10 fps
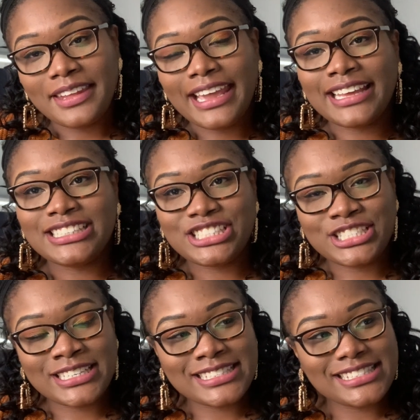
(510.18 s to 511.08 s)
It's
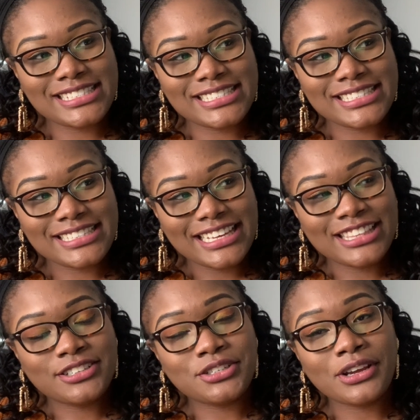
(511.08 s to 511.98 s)
just,
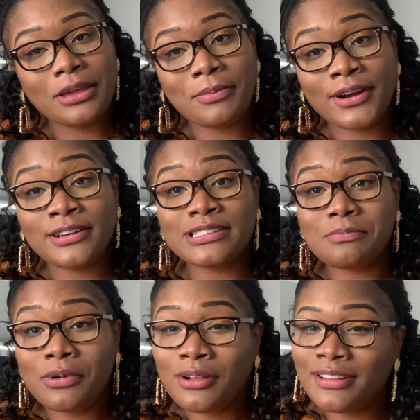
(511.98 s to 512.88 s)
tricky part is
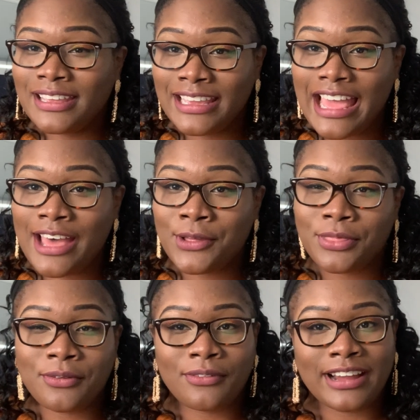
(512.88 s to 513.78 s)
pulling out
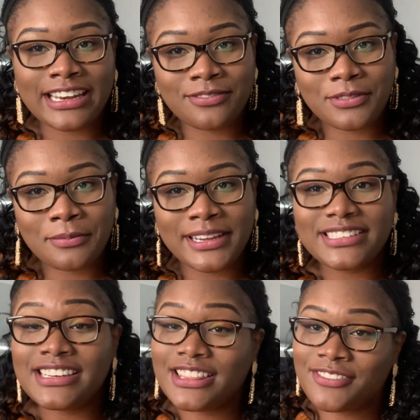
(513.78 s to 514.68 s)
the right
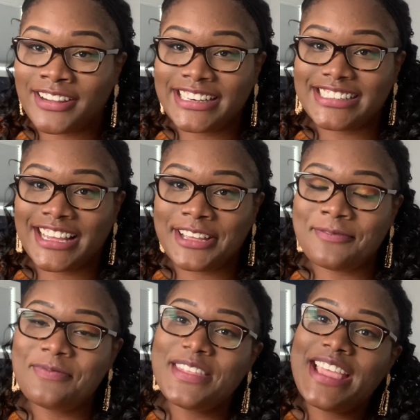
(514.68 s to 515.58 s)
information at the right time.
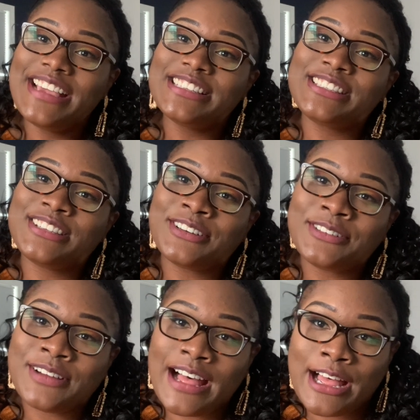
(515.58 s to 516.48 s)

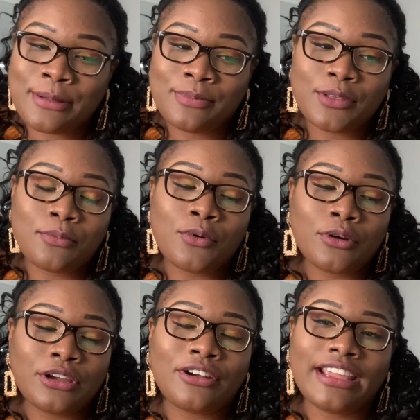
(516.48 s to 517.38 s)
So the more
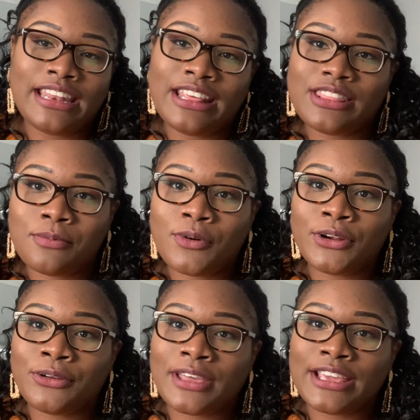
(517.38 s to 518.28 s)
you're in it, the more
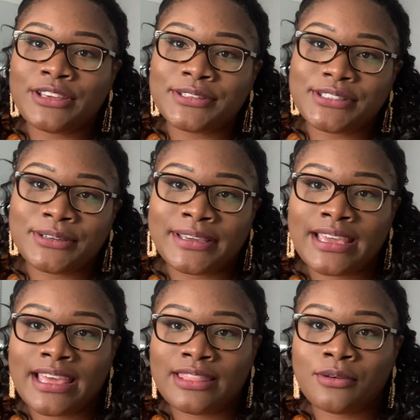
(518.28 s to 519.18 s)
you'll get used to
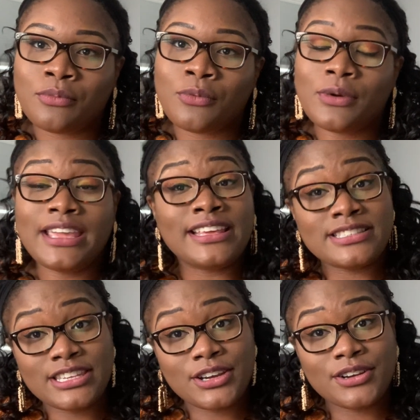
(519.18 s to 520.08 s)
it, and the
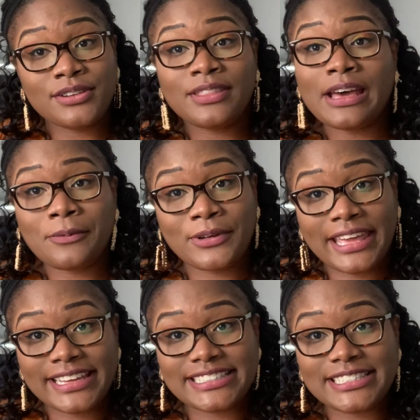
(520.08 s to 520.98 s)
easier that will
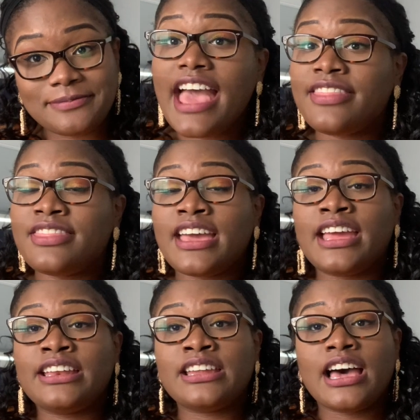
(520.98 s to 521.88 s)
get. And
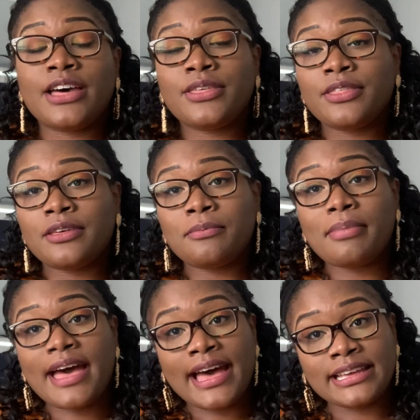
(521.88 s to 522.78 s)
then other than
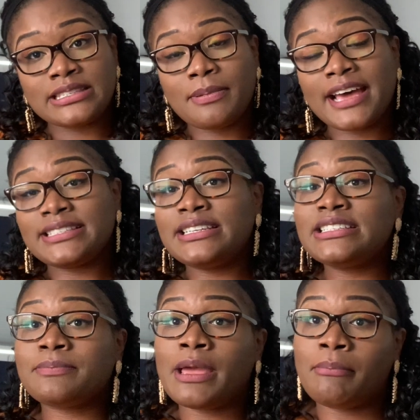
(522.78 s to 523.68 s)
PassIt
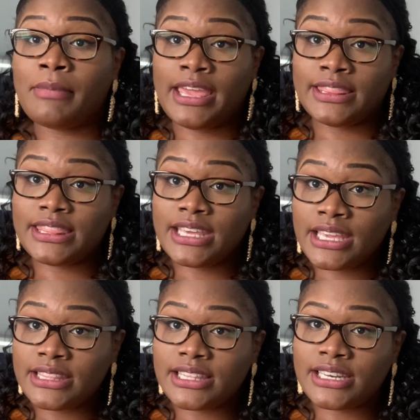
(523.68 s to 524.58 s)
is my main
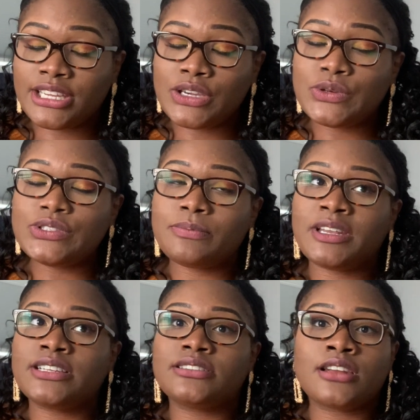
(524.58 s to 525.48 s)
thing that I use, but
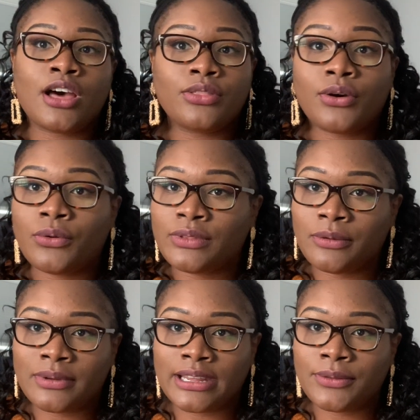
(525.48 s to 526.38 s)
it's not the only
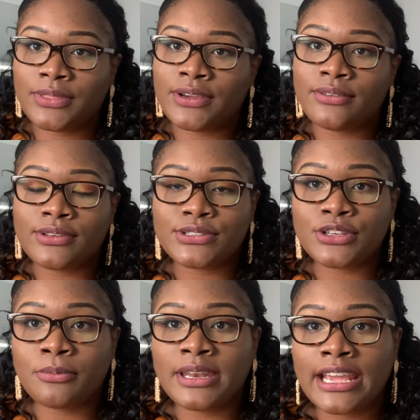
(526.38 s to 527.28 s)
one out there. There's
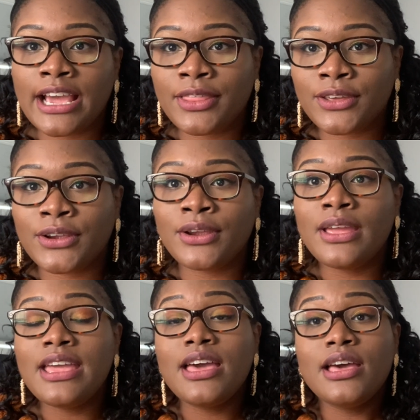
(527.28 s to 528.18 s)
so many other
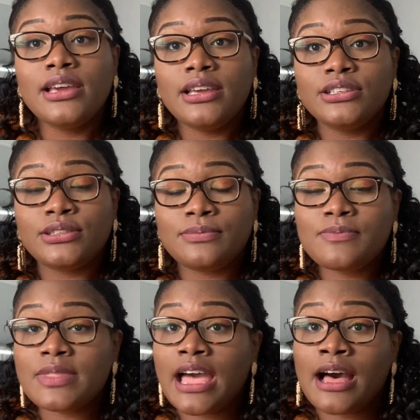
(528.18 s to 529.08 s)

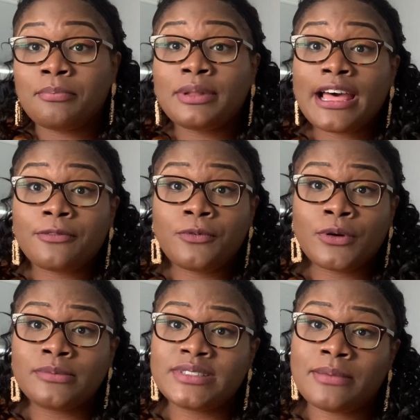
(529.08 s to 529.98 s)

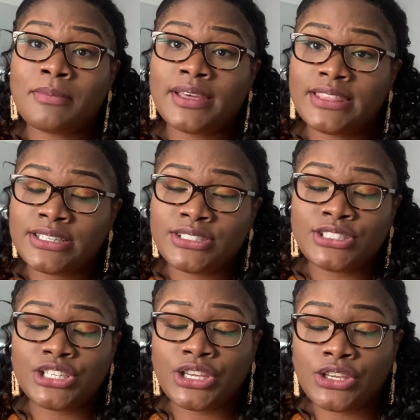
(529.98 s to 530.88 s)
platforms and methods
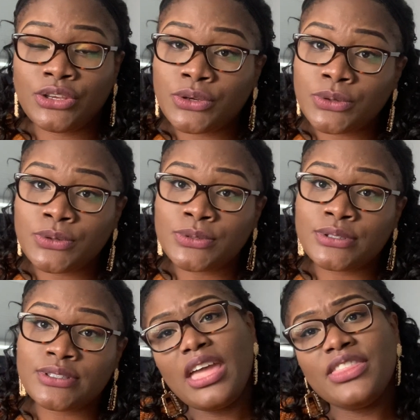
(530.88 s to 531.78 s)
to
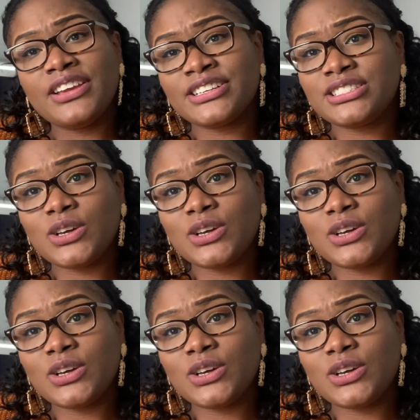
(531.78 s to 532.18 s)
use. There's